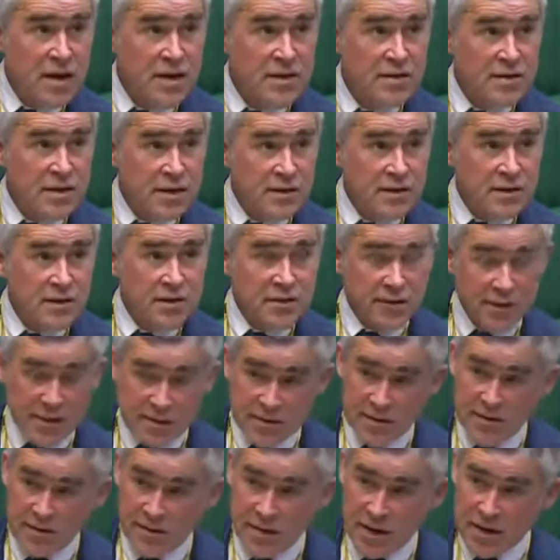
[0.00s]
They need to
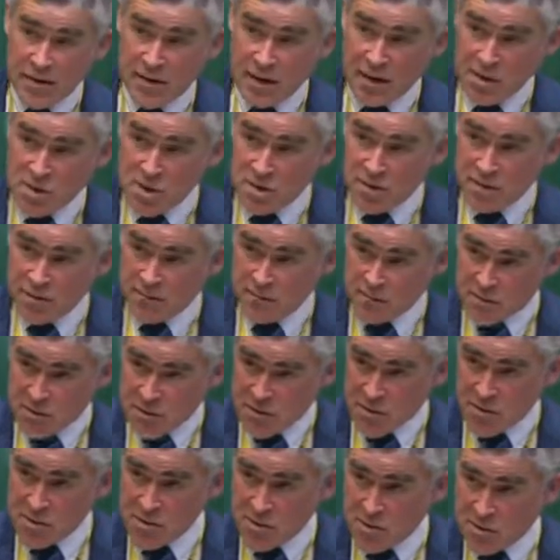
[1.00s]
treat it like a national
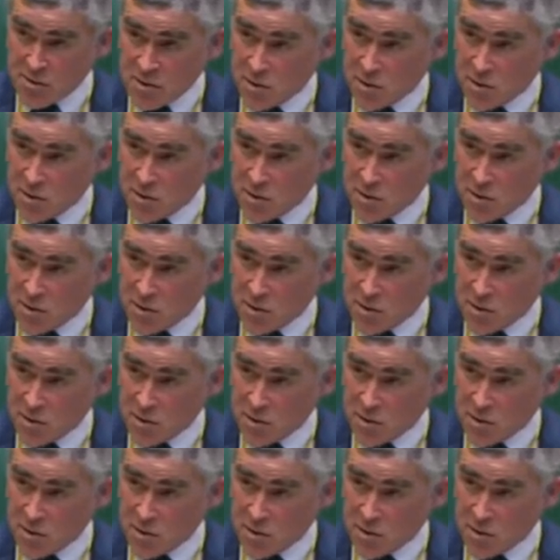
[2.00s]
infrastructure